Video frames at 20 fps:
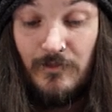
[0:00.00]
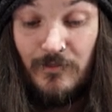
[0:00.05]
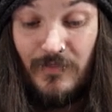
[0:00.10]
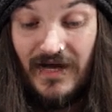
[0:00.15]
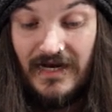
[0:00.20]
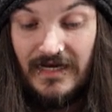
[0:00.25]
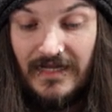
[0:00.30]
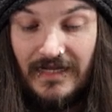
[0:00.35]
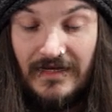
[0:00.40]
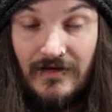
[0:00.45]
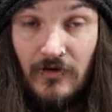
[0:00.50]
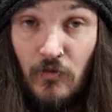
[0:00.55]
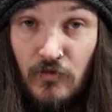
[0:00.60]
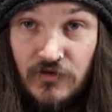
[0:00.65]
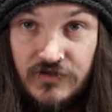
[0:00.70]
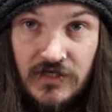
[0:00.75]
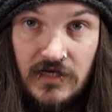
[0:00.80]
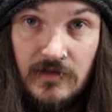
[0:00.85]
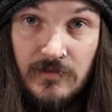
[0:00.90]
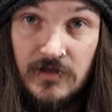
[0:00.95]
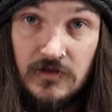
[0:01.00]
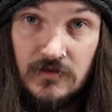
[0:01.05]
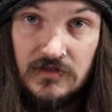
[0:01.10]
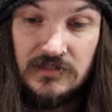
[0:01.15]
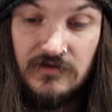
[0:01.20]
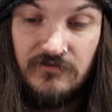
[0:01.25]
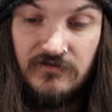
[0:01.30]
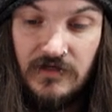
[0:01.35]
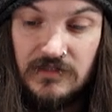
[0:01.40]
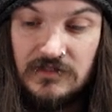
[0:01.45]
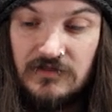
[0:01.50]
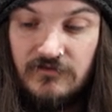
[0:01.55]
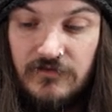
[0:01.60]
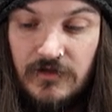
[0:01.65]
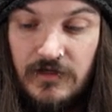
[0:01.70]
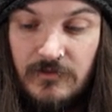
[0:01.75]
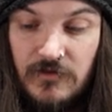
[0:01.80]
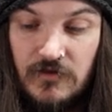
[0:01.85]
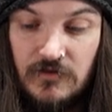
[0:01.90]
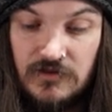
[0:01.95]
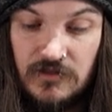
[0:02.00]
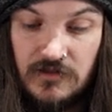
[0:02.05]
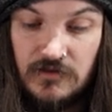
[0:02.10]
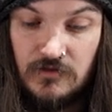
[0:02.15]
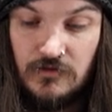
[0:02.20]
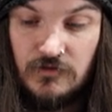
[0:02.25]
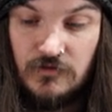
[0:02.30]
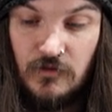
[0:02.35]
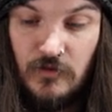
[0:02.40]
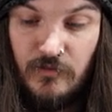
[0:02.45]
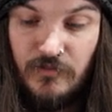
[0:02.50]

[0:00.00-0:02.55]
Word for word: but it also can be used defensively because it's also